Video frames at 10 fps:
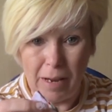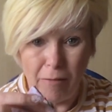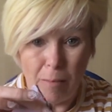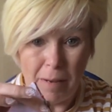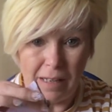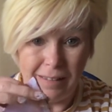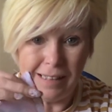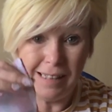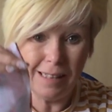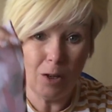bear in mind
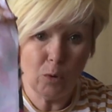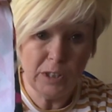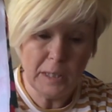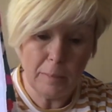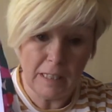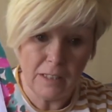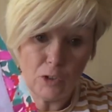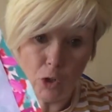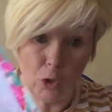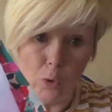these are going to be
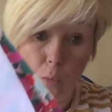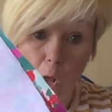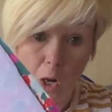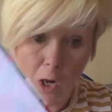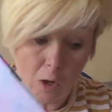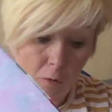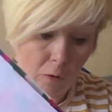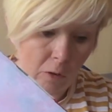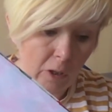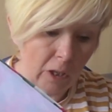too
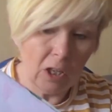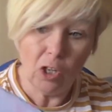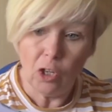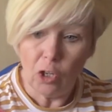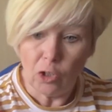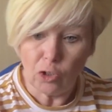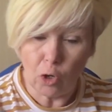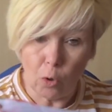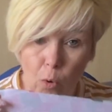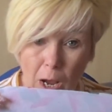long,
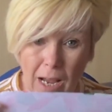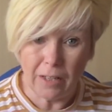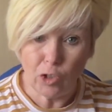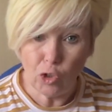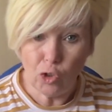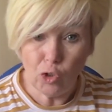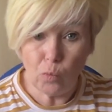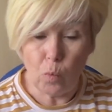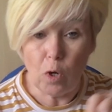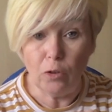so I
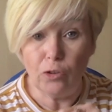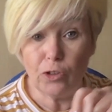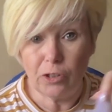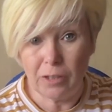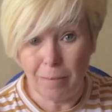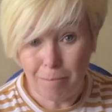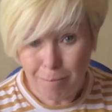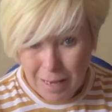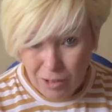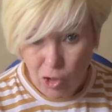just want to
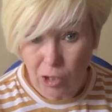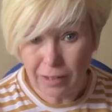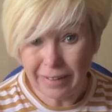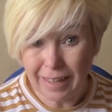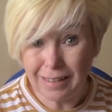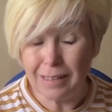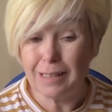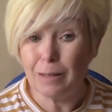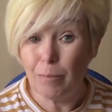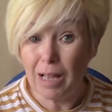measure
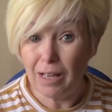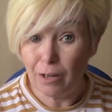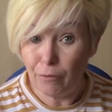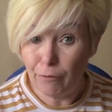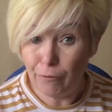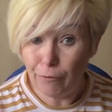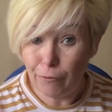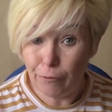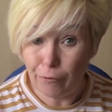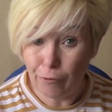against my
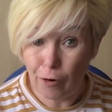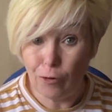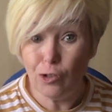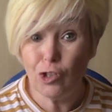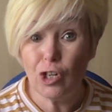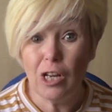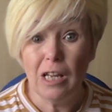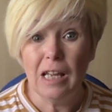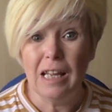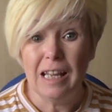front
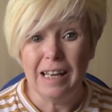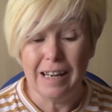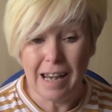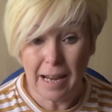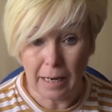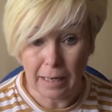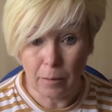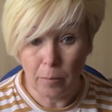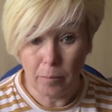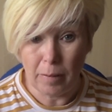
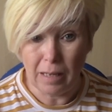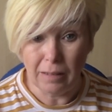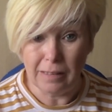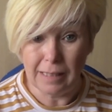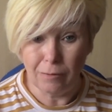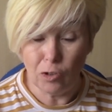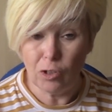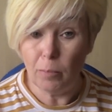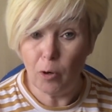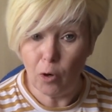neck band down to
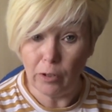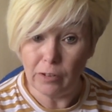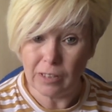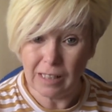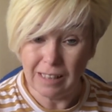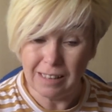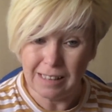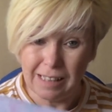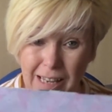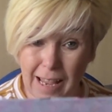the point and
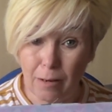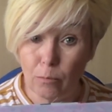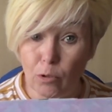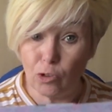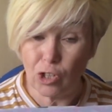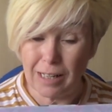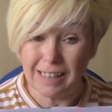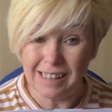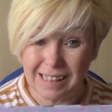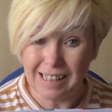see how much I
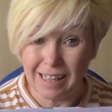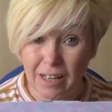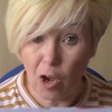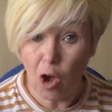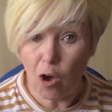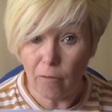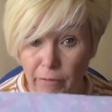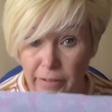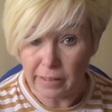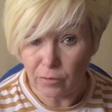need to take
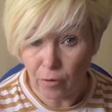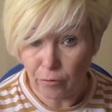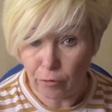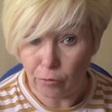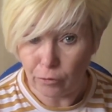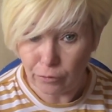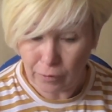off this front